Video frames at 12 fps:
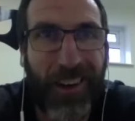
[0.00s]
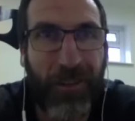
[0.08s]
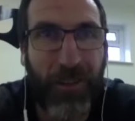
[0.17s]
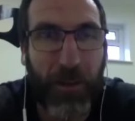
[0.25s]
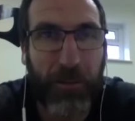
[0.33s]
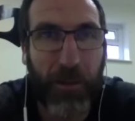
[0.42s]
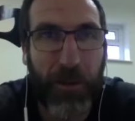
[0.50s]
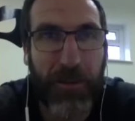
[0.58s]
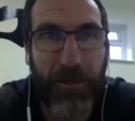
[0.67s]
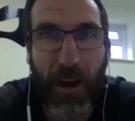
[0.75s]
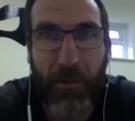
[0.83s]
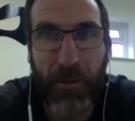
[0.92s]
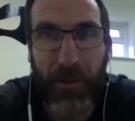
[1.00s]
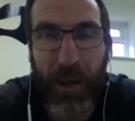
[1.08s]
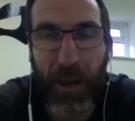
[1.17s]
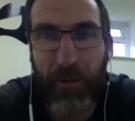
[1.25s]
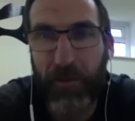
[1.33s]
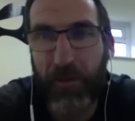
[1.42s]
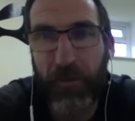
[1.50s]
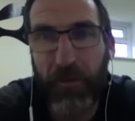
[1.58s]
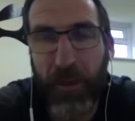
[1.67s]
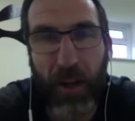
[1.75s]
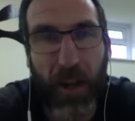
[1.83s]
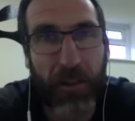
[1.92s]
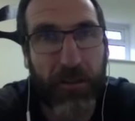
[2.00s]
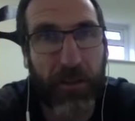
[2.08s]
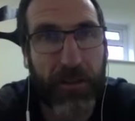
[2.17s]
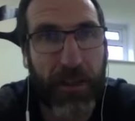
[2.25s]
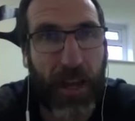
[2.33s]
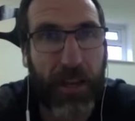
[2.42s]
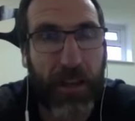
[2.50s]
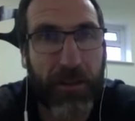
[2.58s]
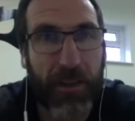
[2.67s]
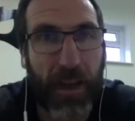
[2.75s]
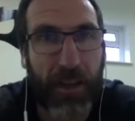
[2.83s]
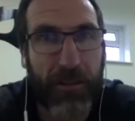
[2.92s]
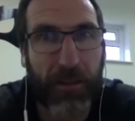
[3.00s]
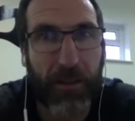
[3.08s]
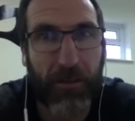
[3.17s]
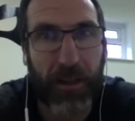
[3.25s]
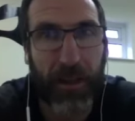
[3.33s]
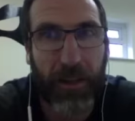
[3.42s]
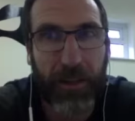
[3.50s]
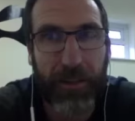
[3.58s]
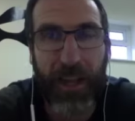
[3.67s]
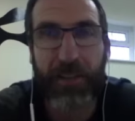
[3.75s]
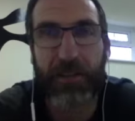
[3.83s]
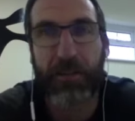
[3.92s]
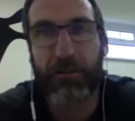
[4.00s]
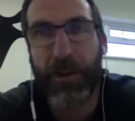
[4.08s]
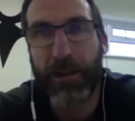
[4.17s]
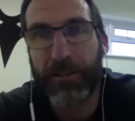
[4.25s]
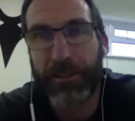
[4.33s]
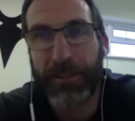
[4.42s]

Ospreys environment kind of for the last sort of 10 years in that sort of sense as well.